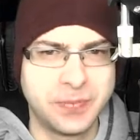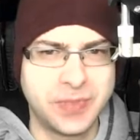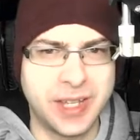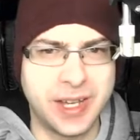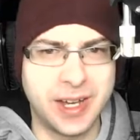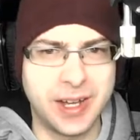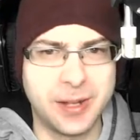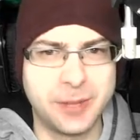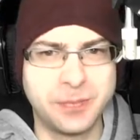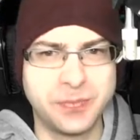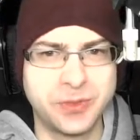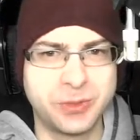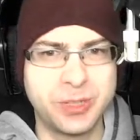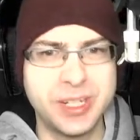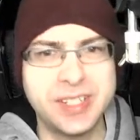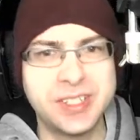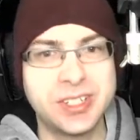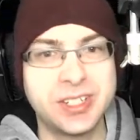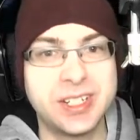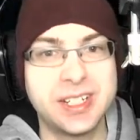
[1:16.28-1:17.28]
Um, the
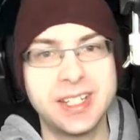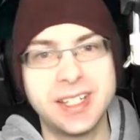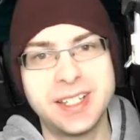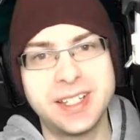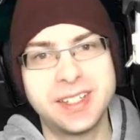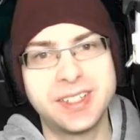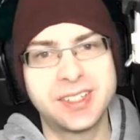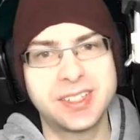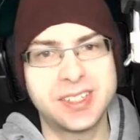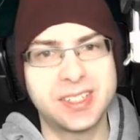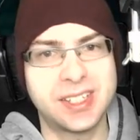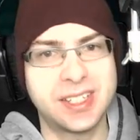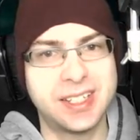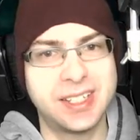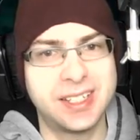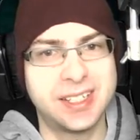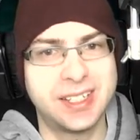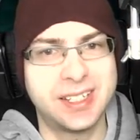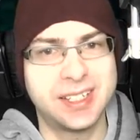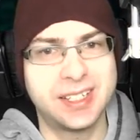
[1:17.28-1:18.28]
reason is
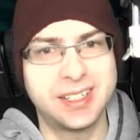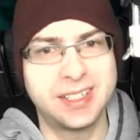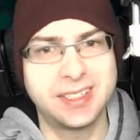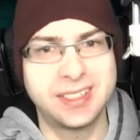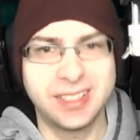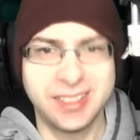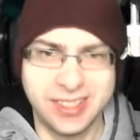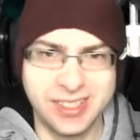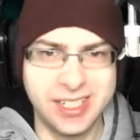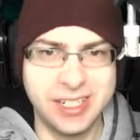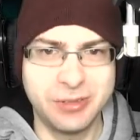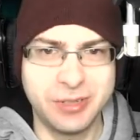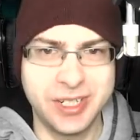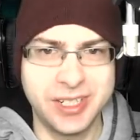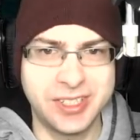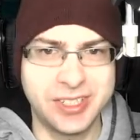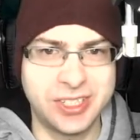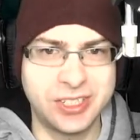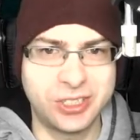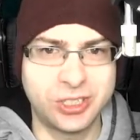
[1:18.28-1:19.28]
uh, the
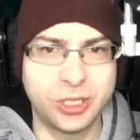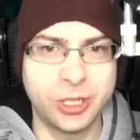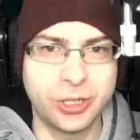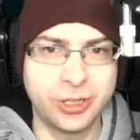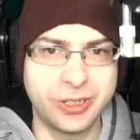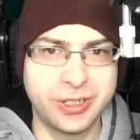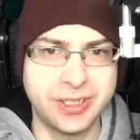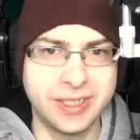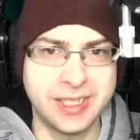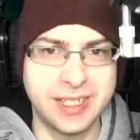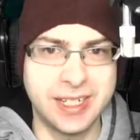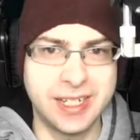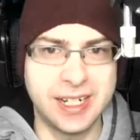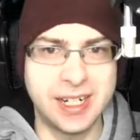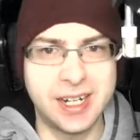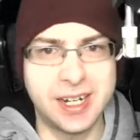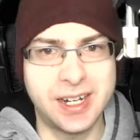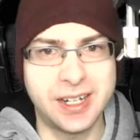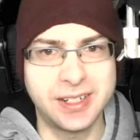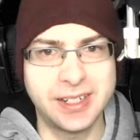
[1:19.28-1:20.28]
series is currently
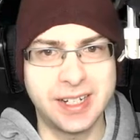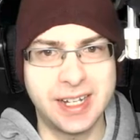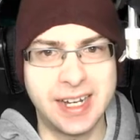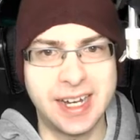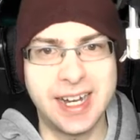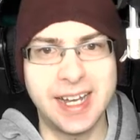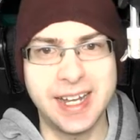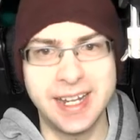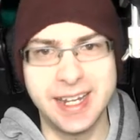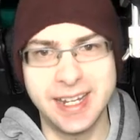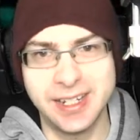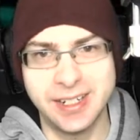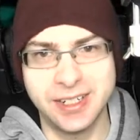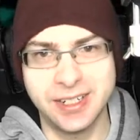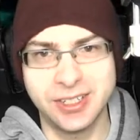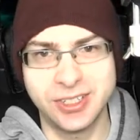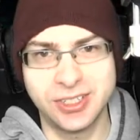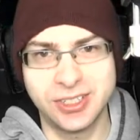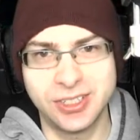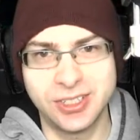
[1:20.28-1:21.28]
on
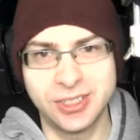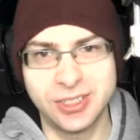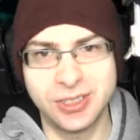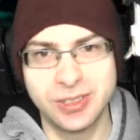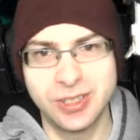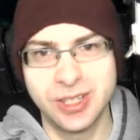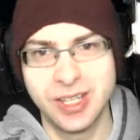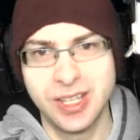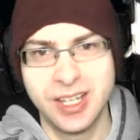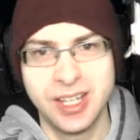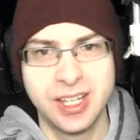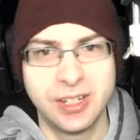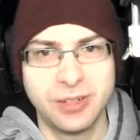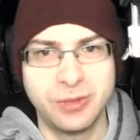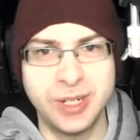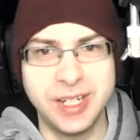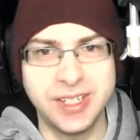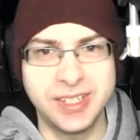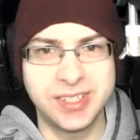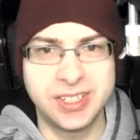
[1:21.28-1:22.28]
hiatus.
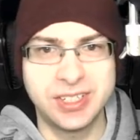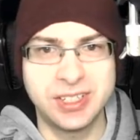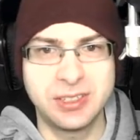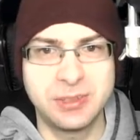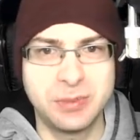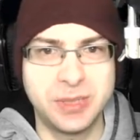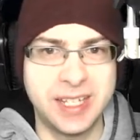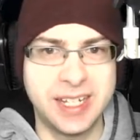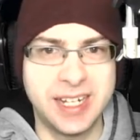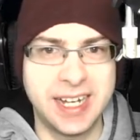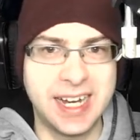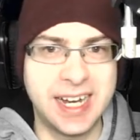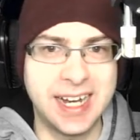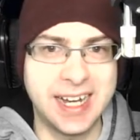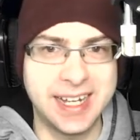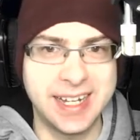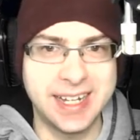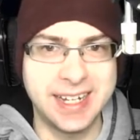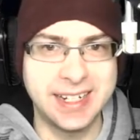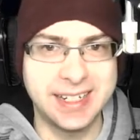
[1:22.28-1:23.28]
Reason
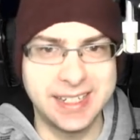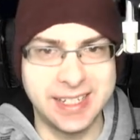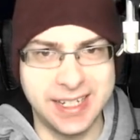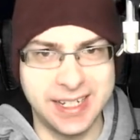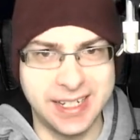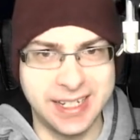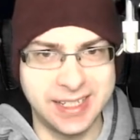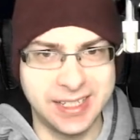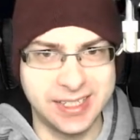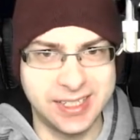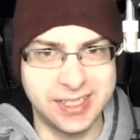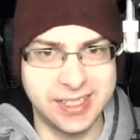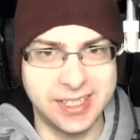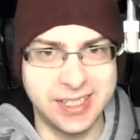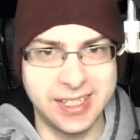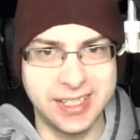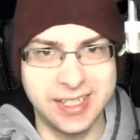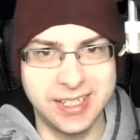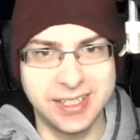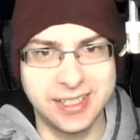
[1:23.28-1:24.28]
behind it
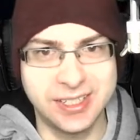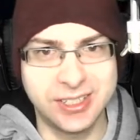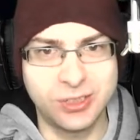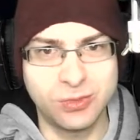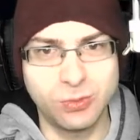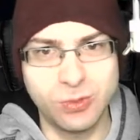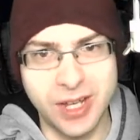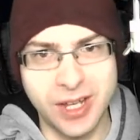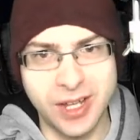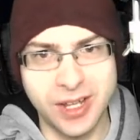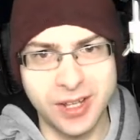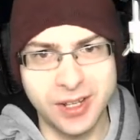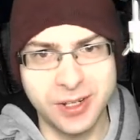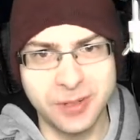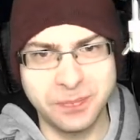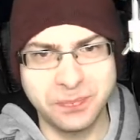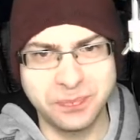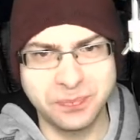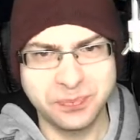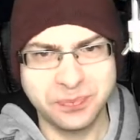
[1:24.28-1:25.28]
is,
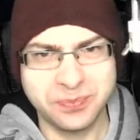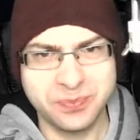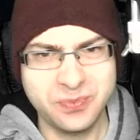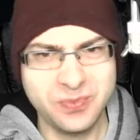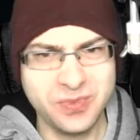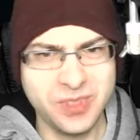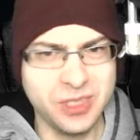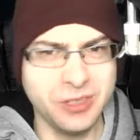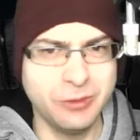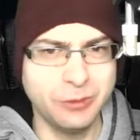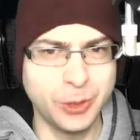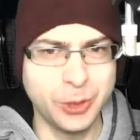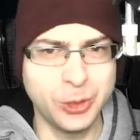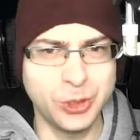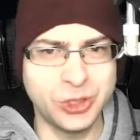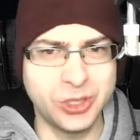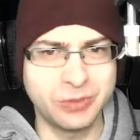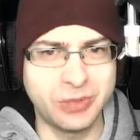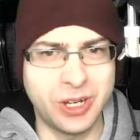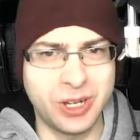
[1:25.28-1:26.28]
well,
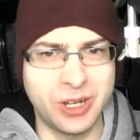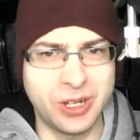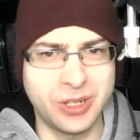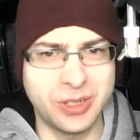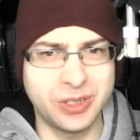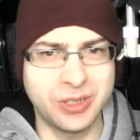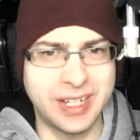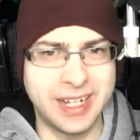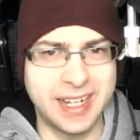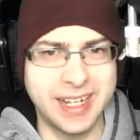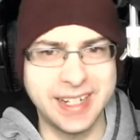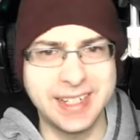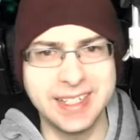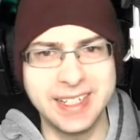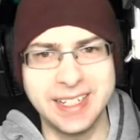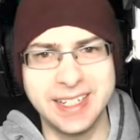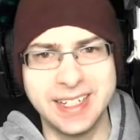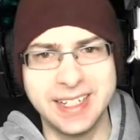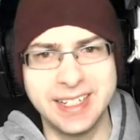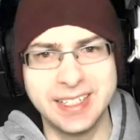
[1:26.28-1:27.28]
first of all, I
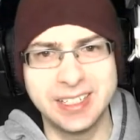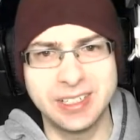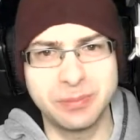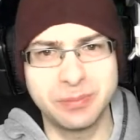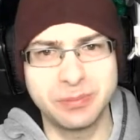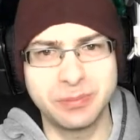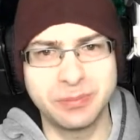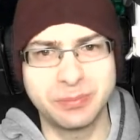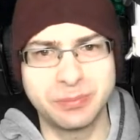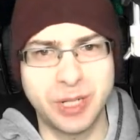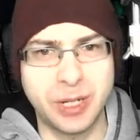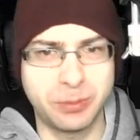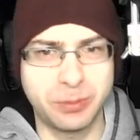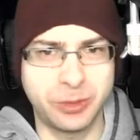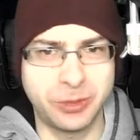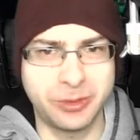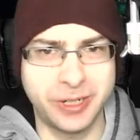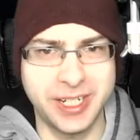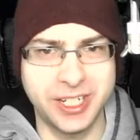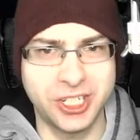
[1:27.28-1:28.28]
need
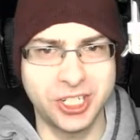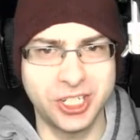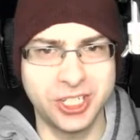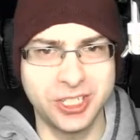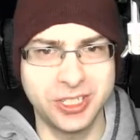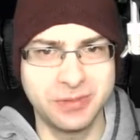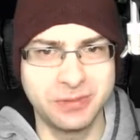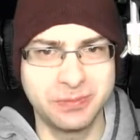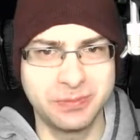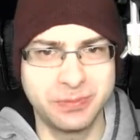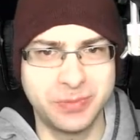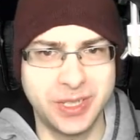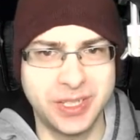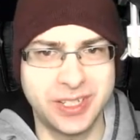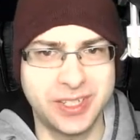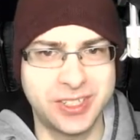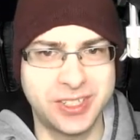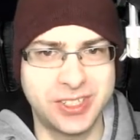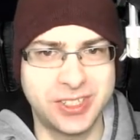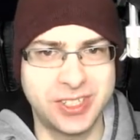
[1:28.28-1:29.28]
preparation
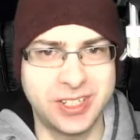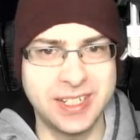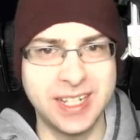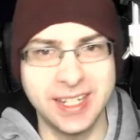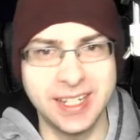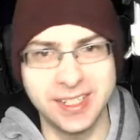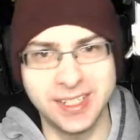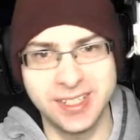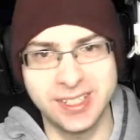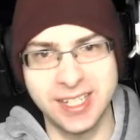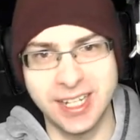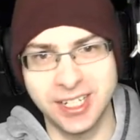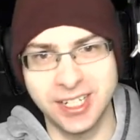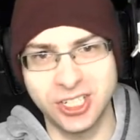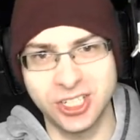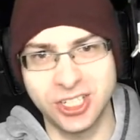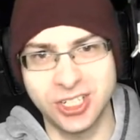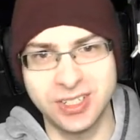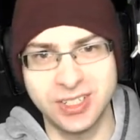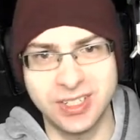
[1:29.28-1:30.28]
because the next
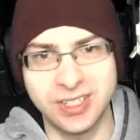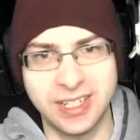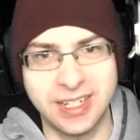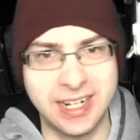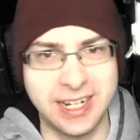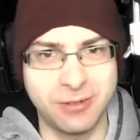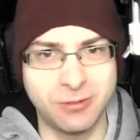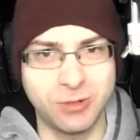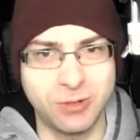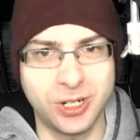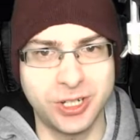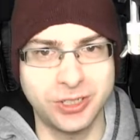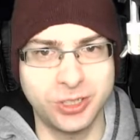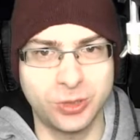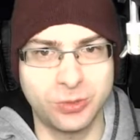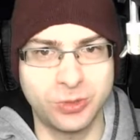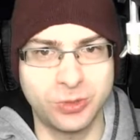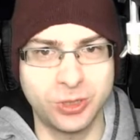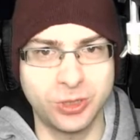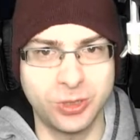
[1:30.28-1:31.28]
section that I want
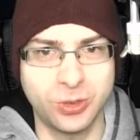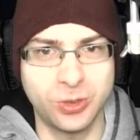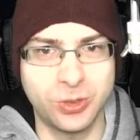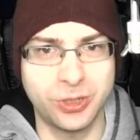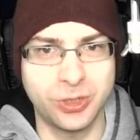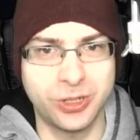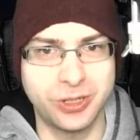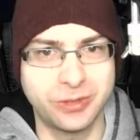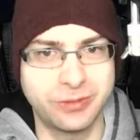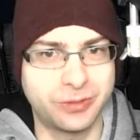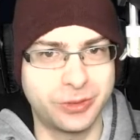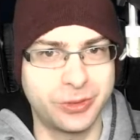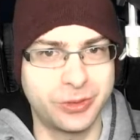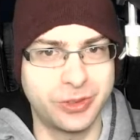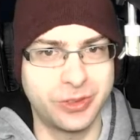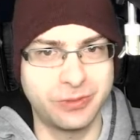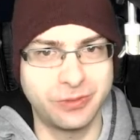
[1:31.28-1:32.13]
to record for